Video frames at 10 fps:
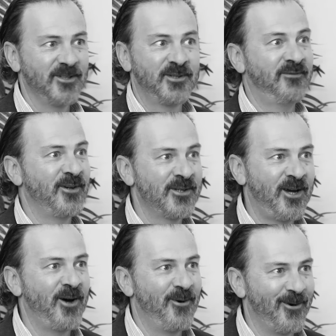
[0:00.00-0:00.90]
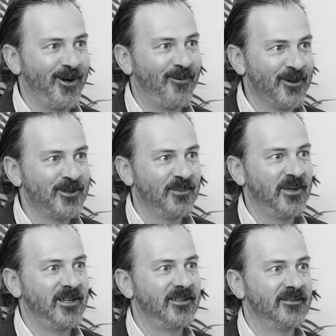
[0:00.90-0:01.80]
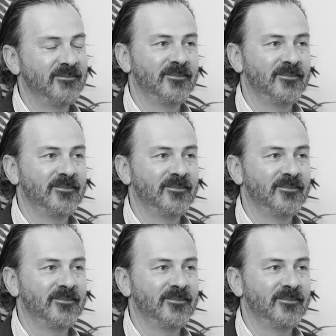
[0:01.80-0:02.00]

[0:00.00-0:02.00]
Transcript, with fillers: It was the first cohort I wanted to meet.